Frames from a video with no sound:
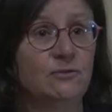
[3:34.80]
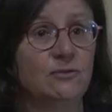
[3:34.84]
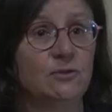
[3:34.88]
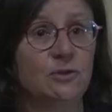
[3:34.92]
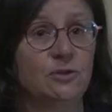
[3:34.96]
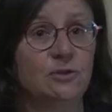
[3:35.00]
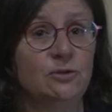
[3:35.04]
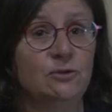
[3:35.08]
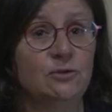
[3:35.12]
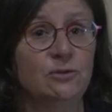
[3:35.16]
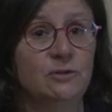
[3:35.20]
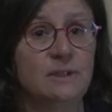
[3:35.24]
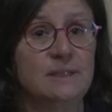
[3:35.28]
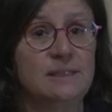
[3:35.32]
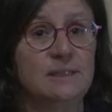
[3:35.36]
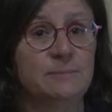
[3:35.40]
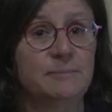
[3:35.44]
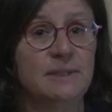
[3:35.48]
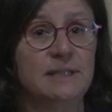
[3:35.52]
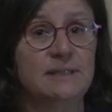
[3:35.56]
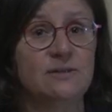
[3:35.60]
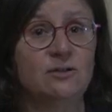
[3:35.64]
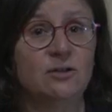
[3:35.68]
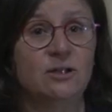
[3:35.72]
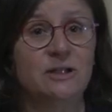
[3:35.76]
for you it
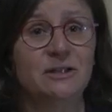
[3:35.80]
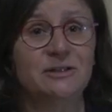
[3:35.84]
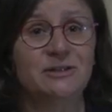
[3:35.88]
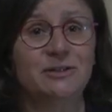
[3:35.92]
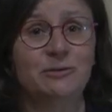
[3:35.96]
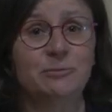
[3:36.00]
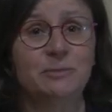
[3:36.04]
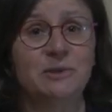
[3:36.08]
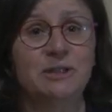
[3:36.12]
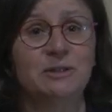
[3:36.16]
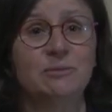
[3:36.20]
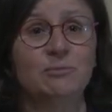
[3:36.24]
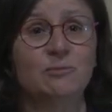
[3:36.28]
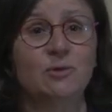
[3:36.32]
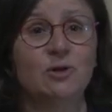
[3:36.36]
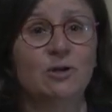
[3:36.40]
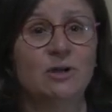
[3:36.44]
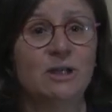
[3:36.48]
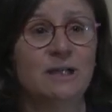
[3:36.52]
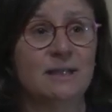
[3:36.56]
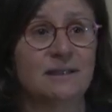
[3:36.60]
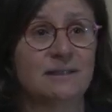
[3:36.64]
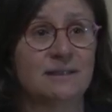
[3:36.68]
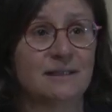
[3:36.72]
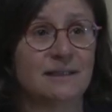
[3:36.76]
speaks a little bit
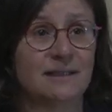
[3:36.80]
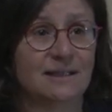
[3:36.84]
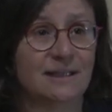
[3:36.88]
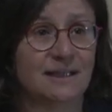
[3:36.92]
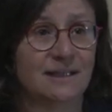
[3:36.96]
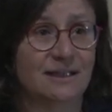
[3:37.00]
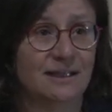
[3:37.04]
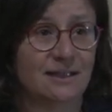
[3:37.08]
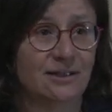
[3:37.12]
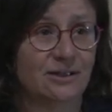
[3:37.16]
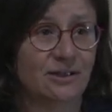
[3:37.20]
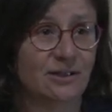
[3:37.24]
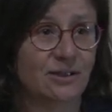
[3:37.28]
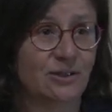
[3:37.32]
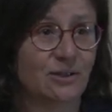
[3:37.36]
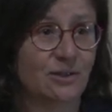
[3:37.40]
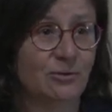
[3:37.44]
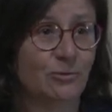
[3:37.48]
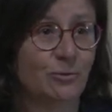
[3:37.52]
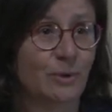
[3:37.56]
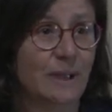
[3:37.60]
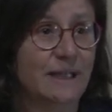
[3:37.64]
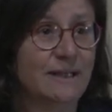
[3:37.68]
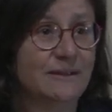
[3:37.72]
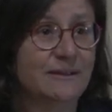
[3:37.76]
more uh,
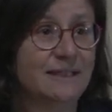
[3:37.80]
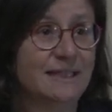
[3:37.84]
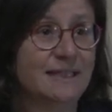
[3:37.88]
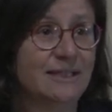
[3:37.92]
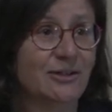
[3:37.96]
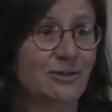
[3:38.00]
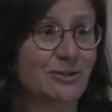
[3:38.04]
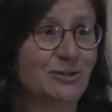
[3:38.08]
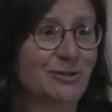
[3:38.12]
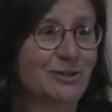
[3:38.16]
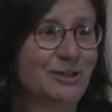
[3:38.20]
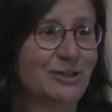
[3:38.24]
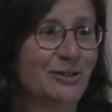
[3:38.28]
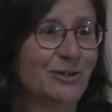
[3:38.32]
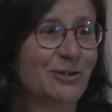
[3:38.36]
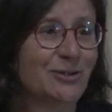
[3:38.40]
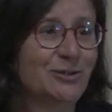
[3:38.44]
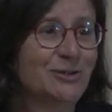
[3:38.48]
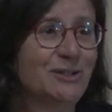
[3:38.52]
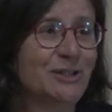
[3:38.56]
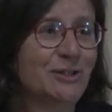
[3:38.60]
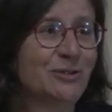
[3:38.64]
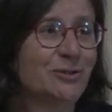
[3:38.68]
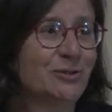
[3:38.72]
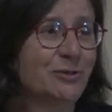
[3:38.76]
where the od-
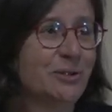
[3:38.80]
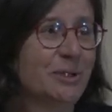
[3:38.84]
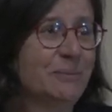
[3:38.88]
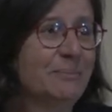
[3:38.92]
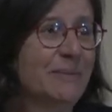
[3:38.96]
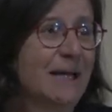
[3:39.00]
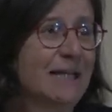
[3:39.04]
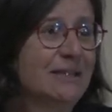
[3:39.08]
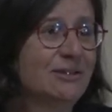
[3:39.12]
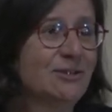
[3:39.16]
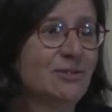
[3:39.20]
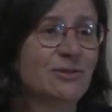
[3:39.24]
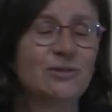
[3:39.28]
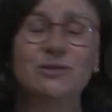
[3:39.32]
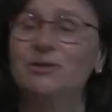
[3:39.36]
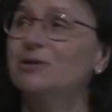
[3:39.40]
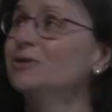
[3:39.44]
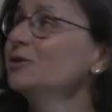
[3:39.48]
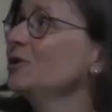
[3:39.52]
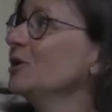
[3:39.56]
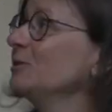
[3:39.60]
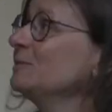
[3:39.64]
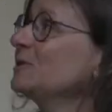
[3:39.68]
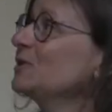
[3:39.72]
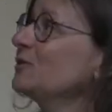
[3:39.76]
ordinary matter
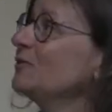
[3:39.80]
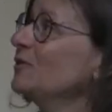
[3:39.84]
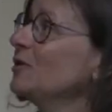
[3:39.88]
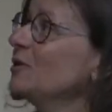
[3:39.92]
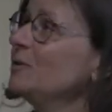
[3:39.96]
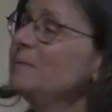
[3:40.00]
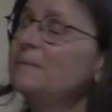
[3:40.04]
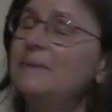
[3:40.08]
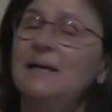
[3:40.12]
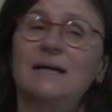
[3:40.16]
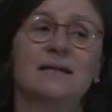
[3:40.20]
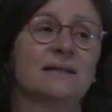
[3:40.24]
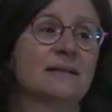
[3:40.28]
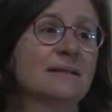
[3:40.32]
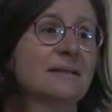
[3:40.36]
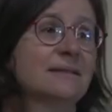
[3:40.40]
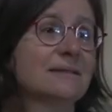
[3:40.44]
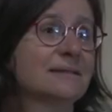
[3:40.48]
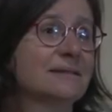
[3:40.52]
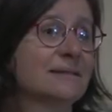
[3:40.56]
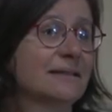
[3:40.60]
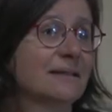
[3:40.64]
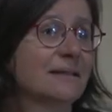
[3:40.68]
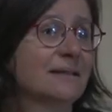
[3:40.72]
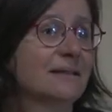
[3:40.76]
comes from
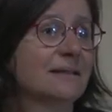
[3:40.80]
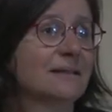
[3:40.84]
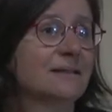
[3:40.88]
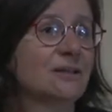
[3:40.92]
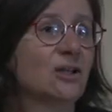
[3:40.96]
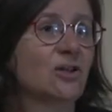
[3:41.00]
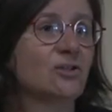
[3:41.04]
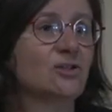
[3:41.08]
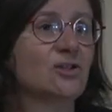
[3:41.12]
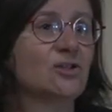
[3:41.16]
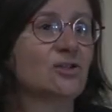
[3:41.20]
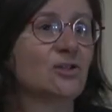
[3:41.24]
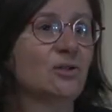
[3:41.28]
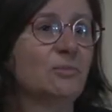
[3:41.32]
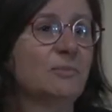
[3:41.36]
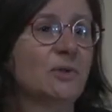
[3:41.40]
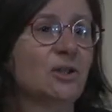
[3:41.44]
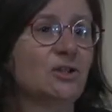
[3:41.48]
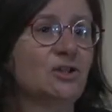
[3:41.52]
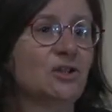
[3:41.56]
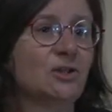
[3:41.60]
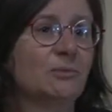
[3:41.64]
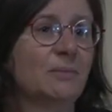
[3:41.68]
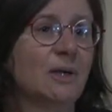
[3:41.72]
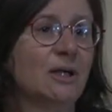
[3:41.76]
and uh, not so
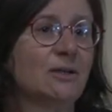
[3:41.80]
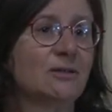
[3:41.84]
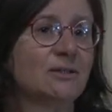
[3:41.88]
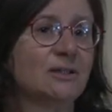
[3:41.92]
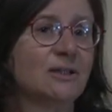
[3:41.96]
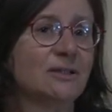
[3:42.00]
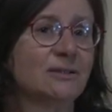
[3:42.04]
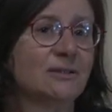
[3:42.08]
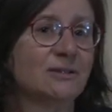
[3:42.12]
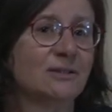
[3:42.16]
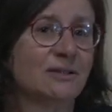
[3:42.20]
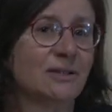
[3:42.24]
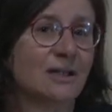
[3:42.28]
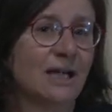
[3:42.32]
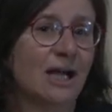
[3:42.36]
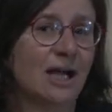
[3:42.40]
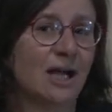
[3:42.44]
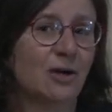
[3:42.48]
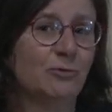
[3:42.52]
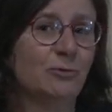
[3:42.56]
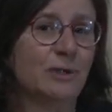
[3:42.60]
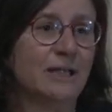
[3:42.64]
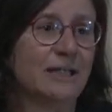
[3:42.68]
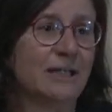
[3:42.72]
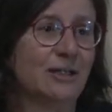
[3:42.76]
much about
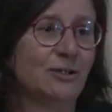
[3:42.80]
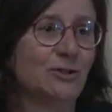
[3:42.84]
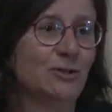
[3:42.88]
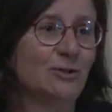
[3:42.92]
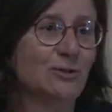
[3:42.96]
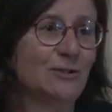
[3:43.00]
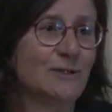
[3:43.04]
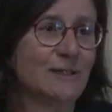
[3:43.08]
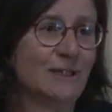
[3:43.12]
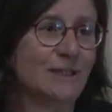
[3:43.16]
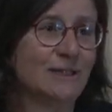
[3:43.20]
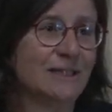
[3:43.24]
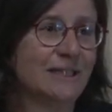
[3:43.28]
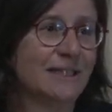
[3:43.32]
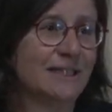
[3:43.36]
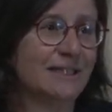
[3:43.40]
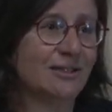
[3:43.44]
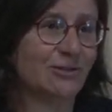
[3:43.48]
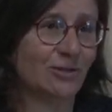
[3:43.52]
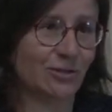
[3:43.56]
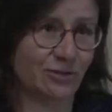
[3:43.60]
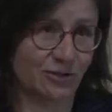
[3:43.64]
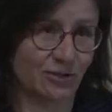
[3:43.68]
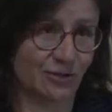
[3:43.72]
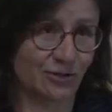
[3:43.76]
how we can use it
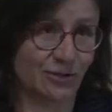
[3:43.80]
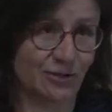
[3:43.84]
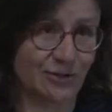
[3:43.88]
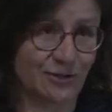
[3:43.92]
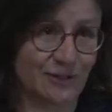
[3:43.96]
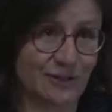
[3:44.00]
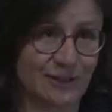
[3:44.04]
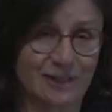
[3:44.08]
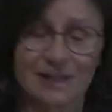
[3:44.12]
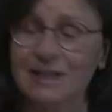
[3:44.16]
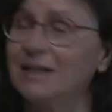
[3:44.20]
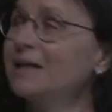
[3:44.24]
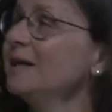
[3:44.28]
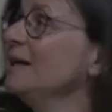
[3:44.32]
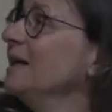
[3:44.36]
here on Earth.